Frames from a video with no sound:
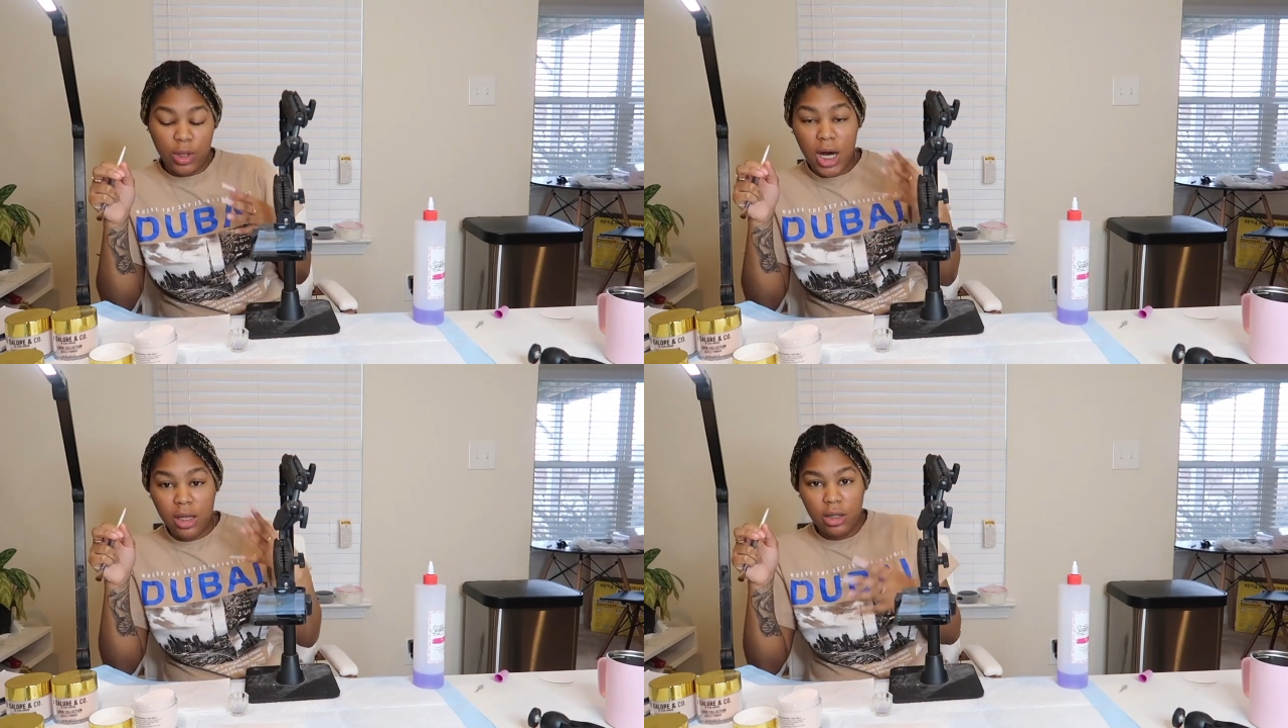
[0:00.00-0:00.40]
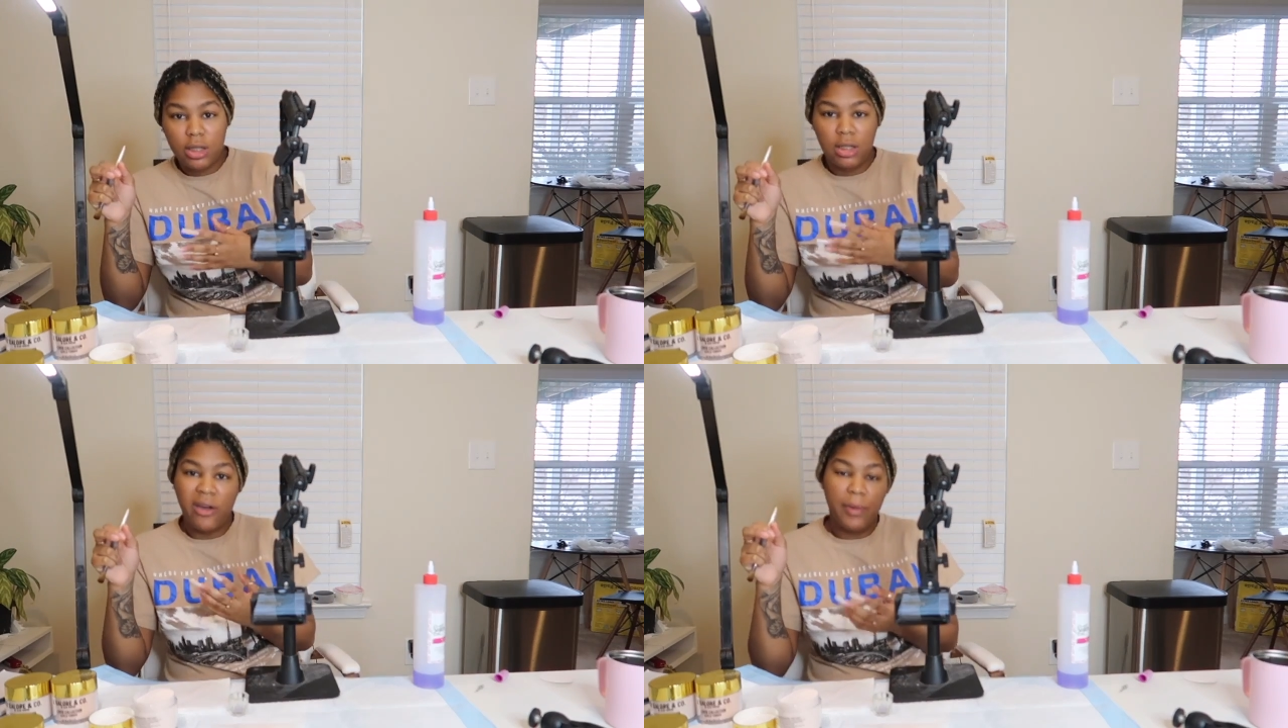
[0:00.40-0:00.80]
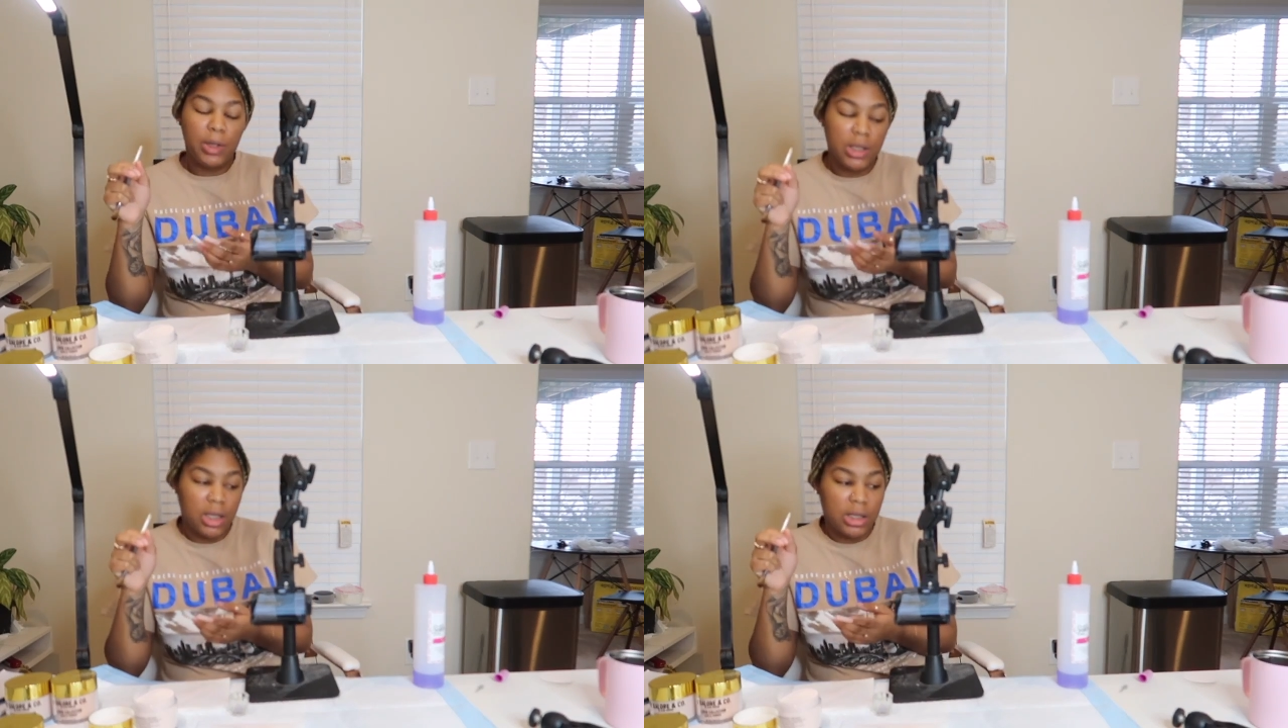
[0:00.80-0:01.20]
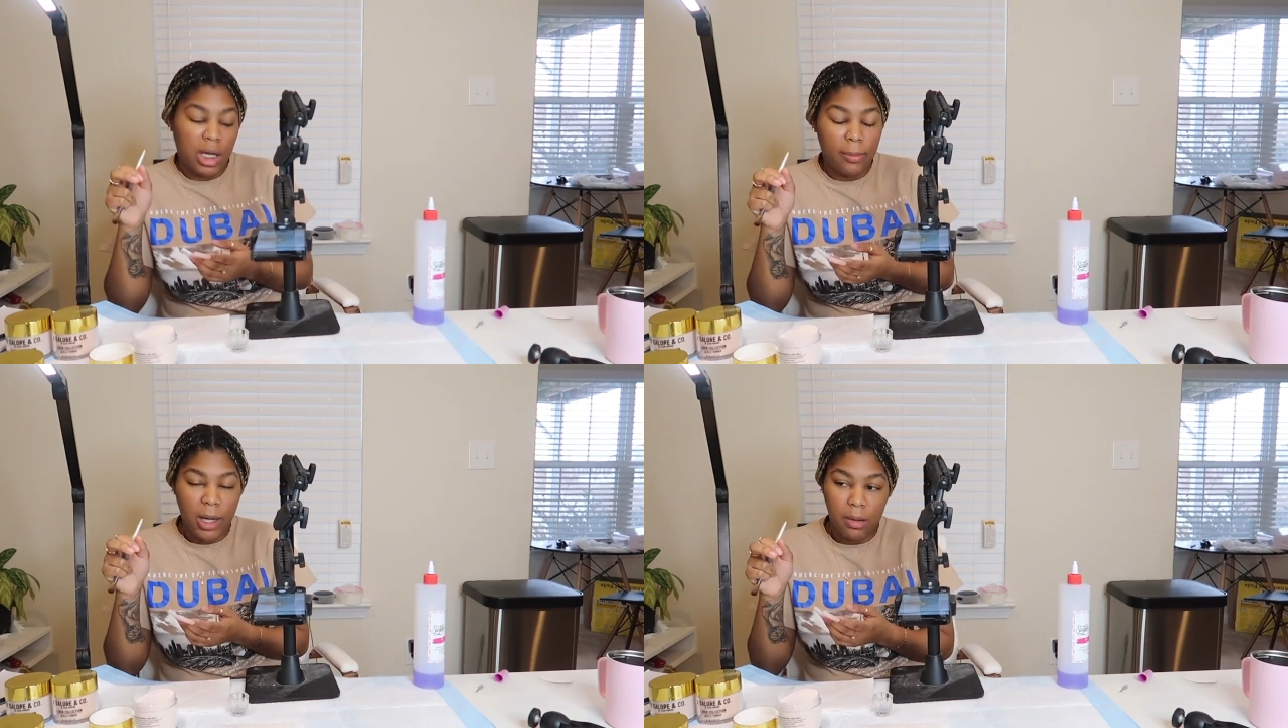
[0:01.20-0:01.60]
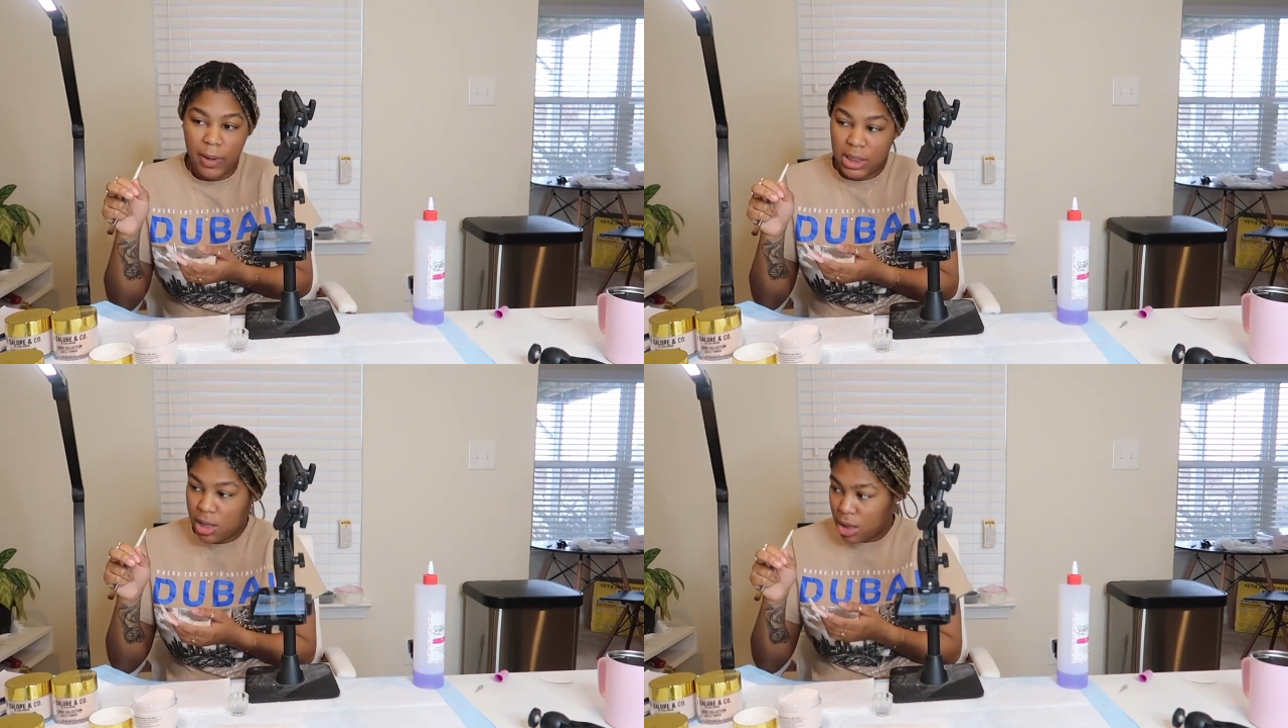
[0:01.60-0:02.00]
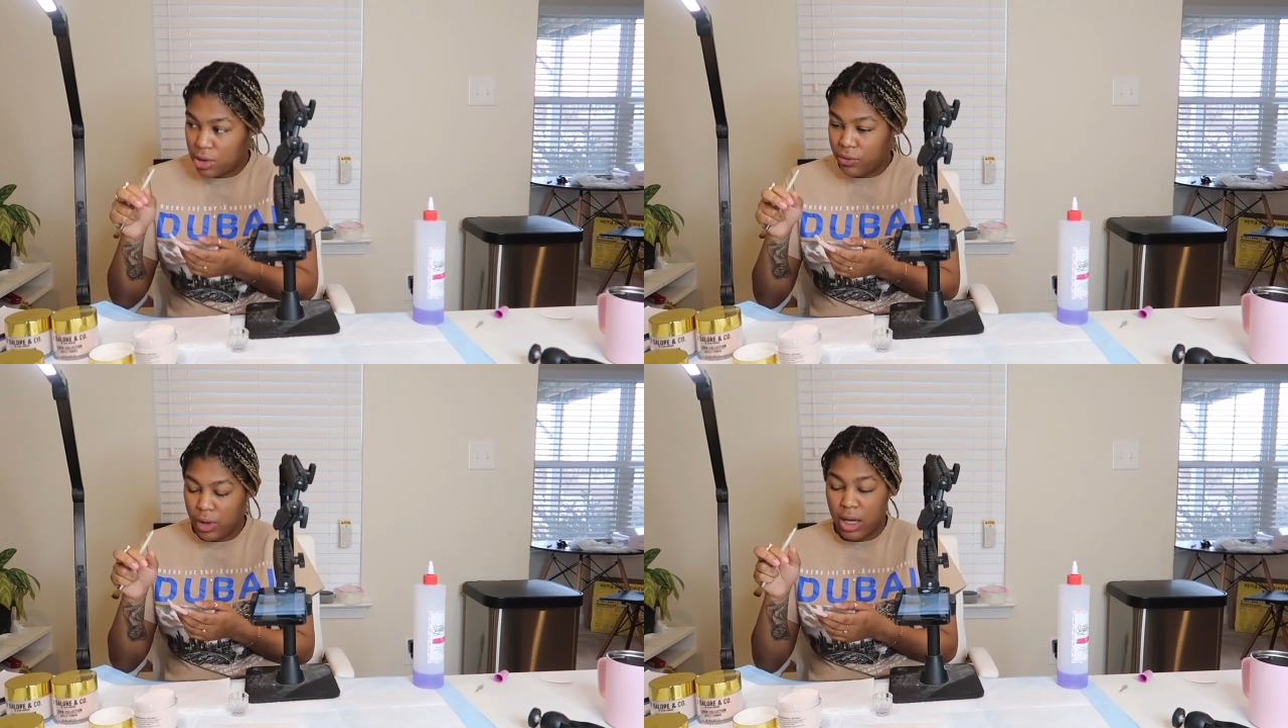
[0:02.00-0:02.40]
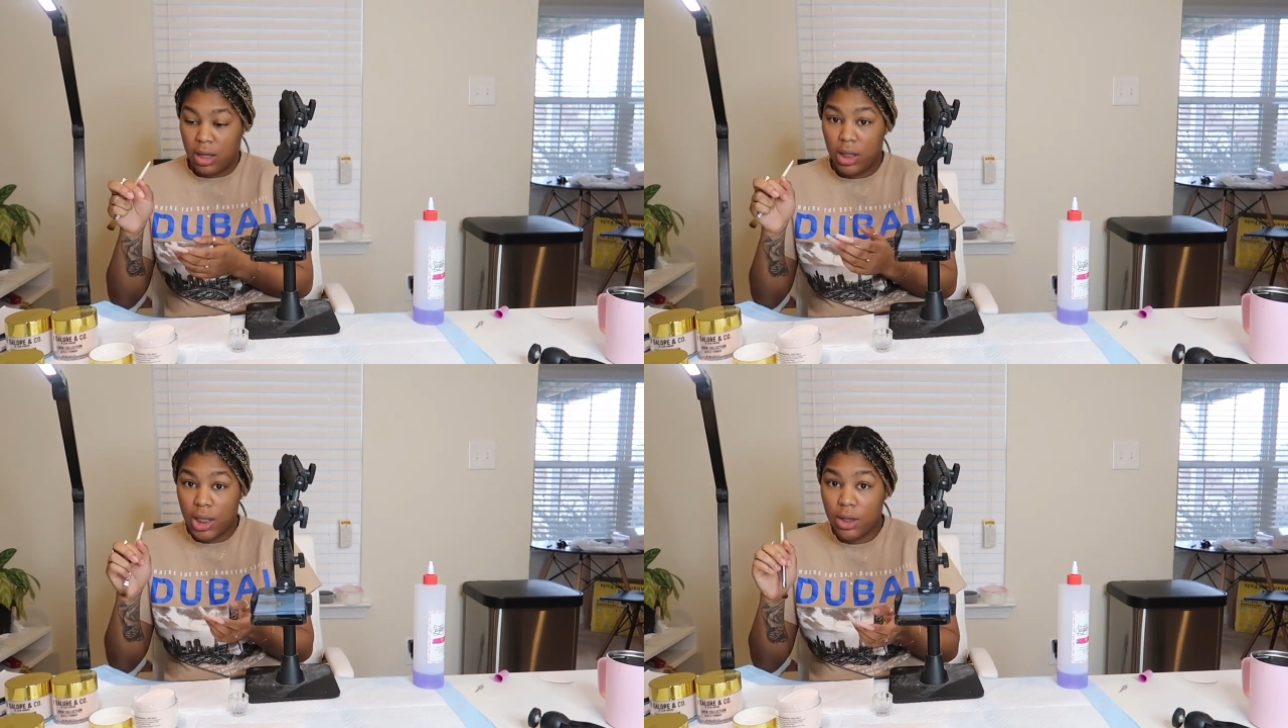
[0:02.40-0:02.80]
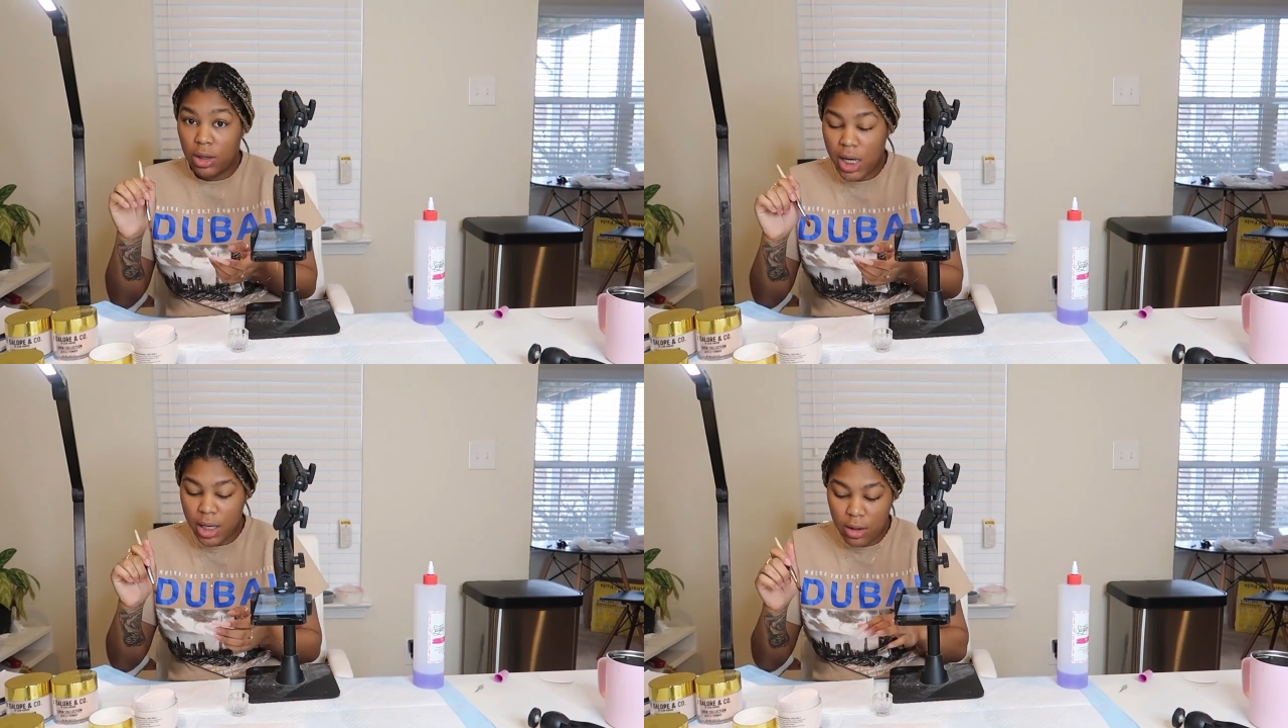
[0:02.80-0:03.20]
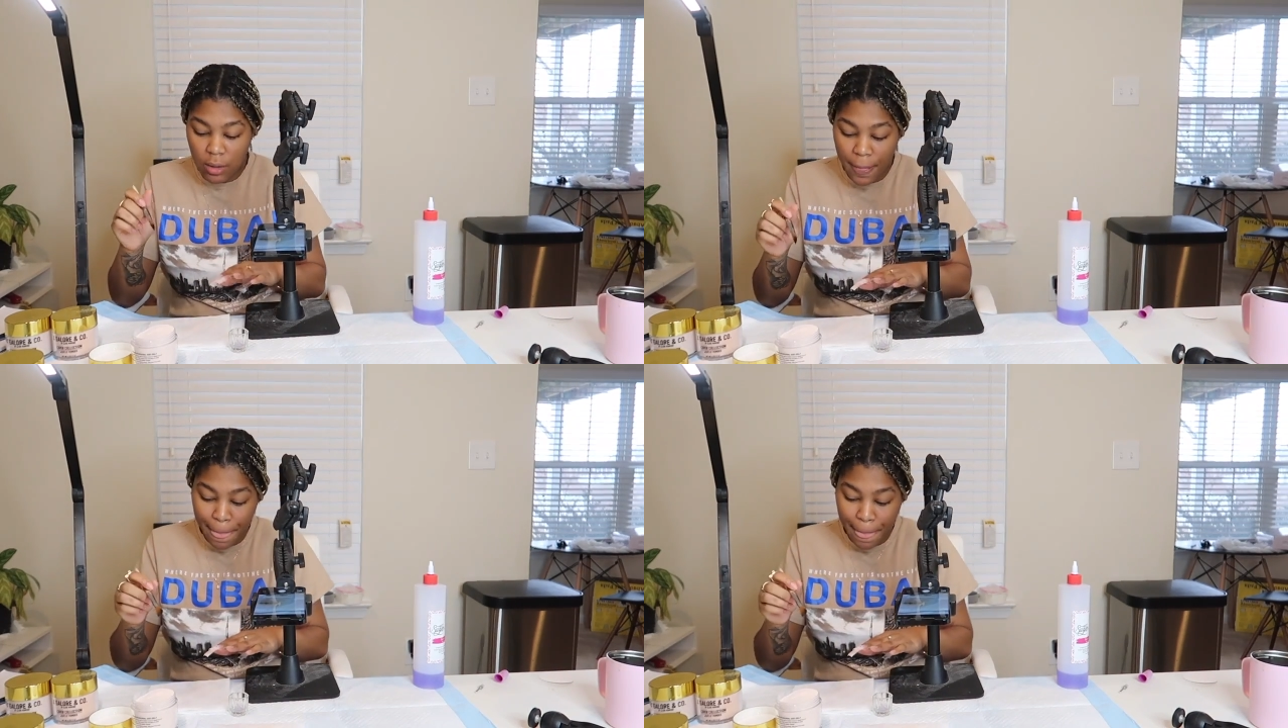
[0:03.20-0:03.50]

colors because I've been using the same like base colors for like a year now.